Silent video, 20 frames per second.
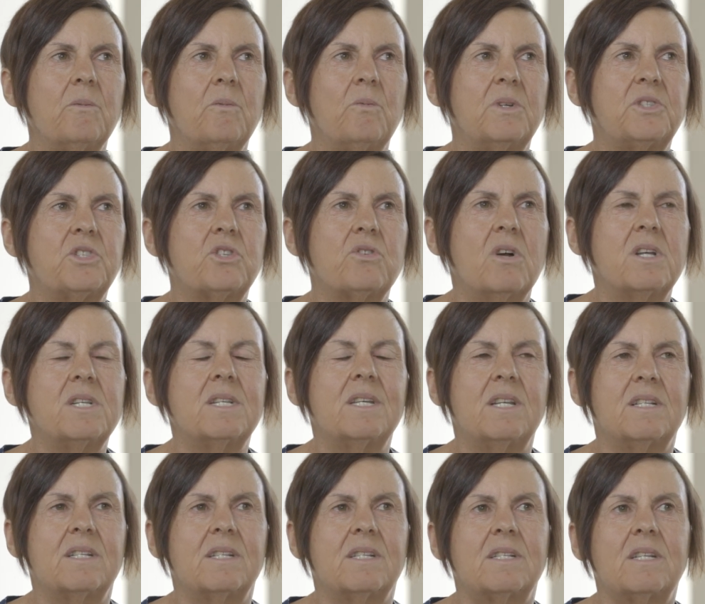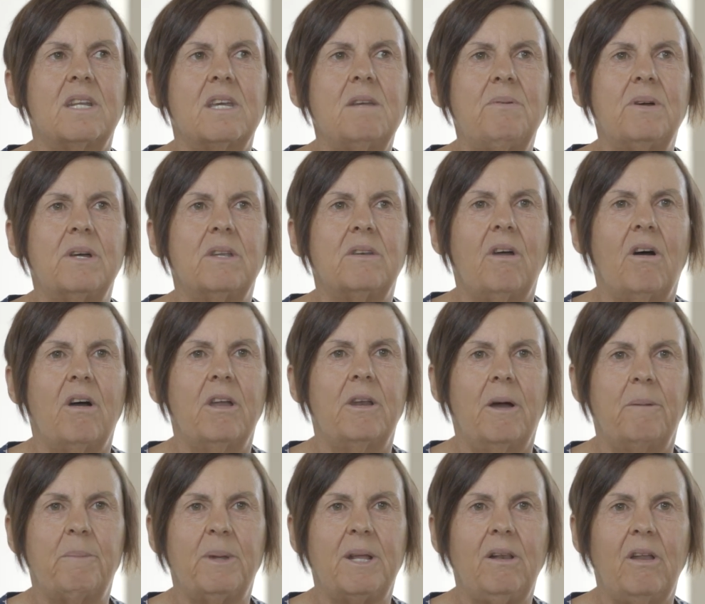was trying to get to sleep at night,
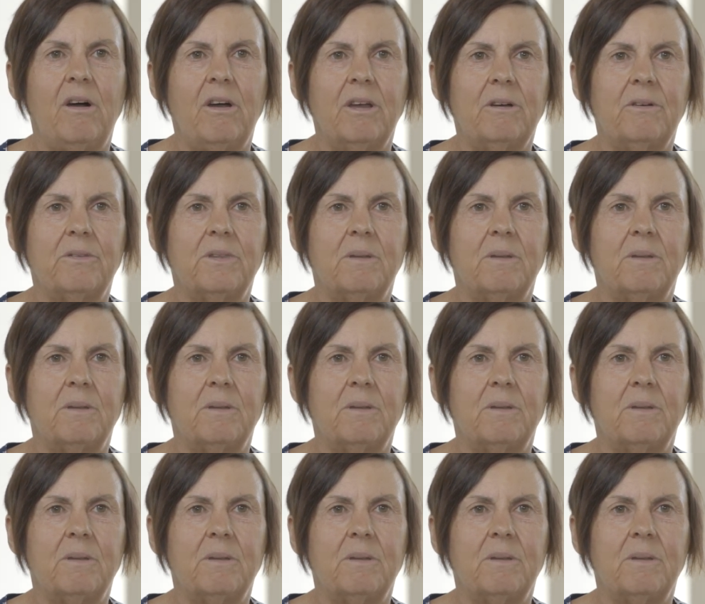I'd be lying